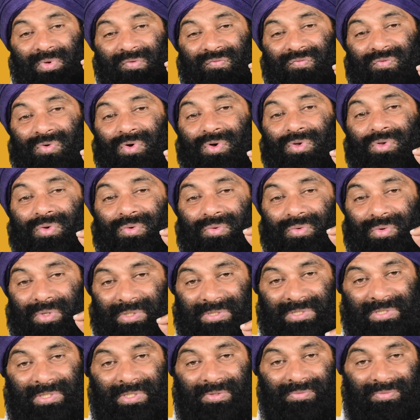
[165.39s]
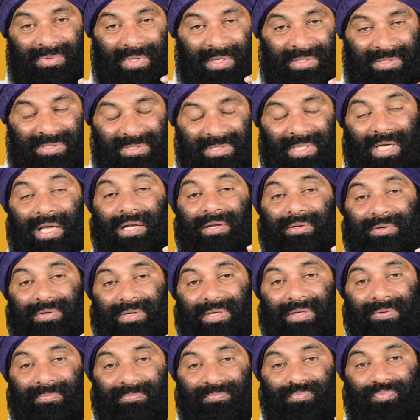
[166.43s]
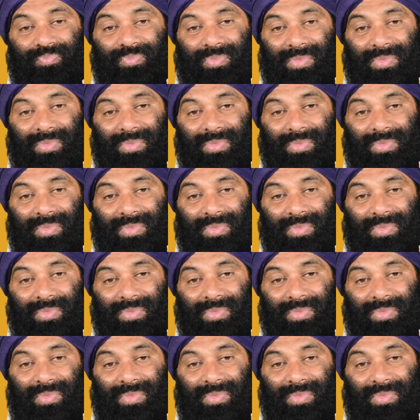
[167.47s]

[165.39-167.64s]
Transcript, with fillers: before you receive that salary,